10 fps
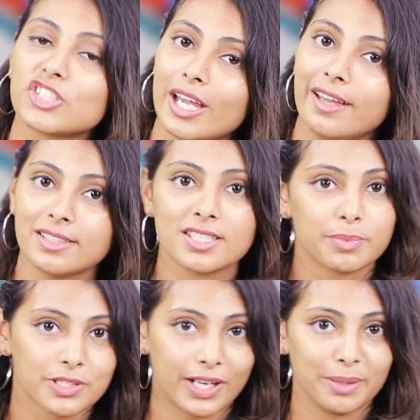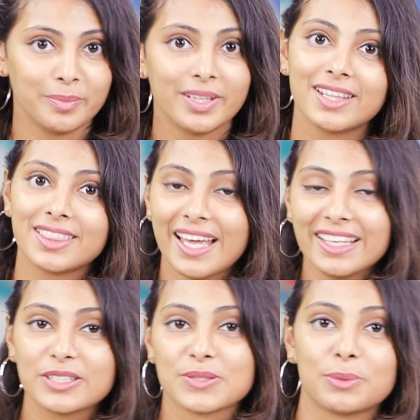share and subscribe.
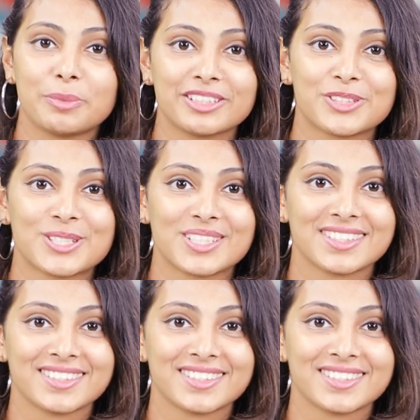Thank you so much.